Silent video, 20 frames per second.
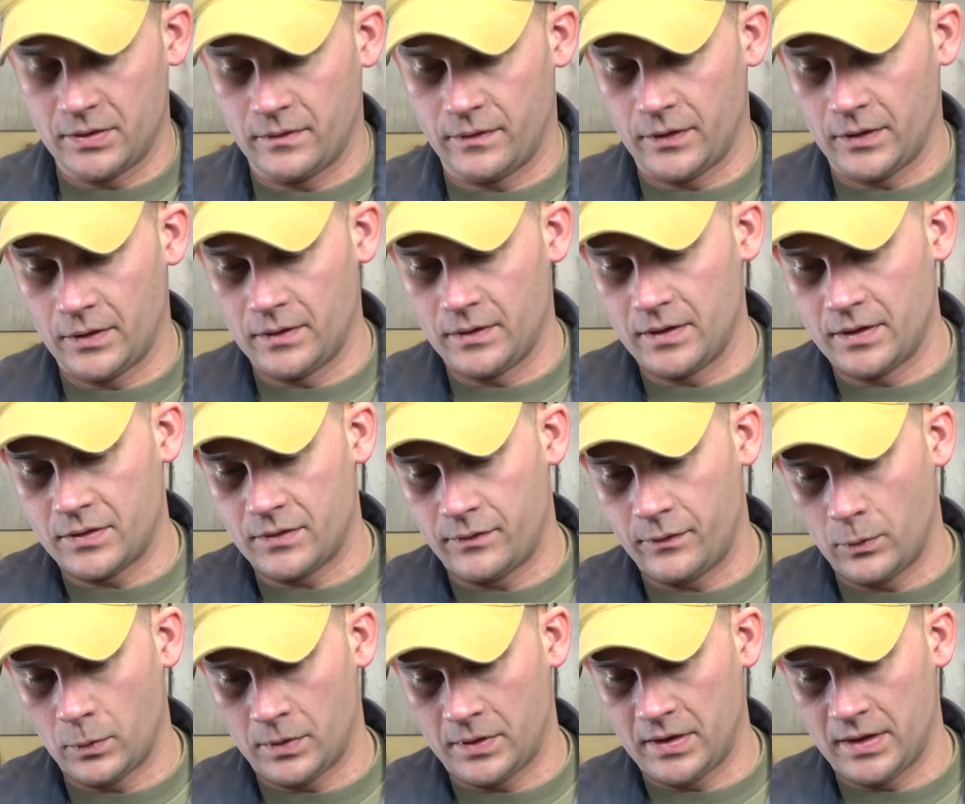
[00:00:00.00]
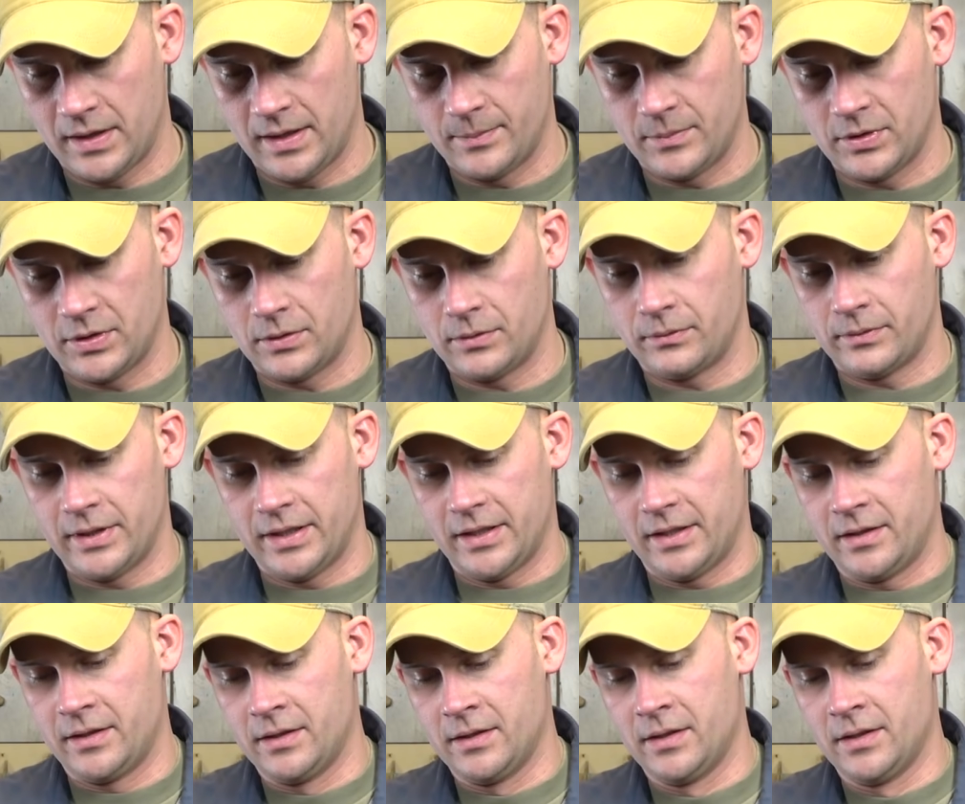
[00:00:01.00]
you've heard this four times
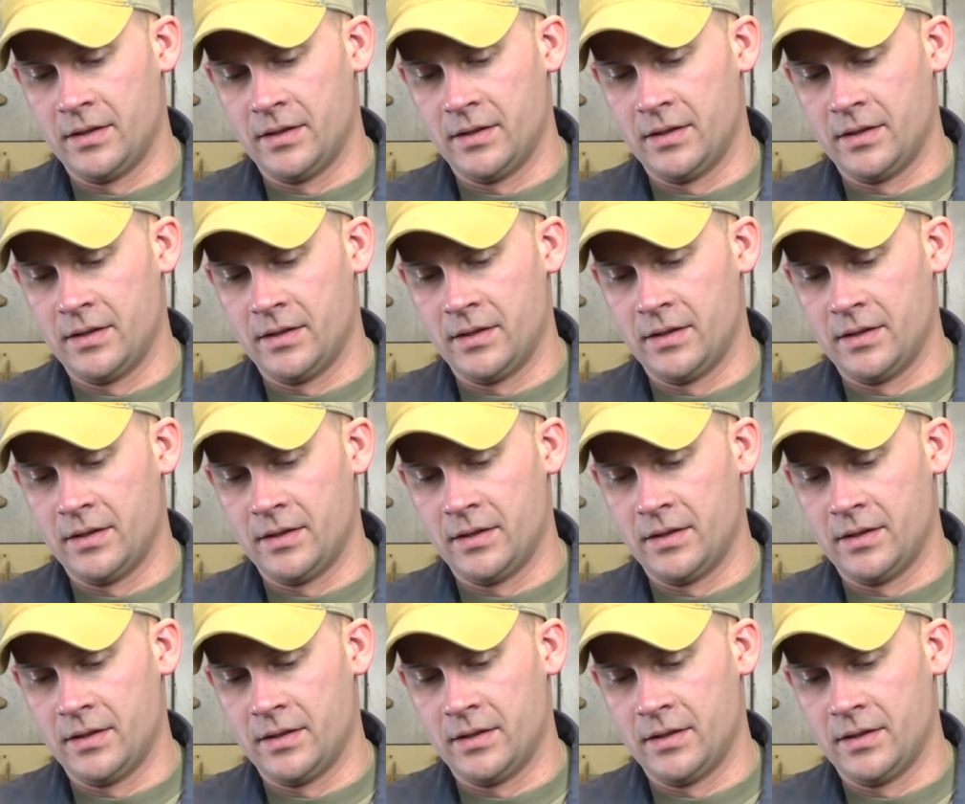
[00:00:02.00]
already.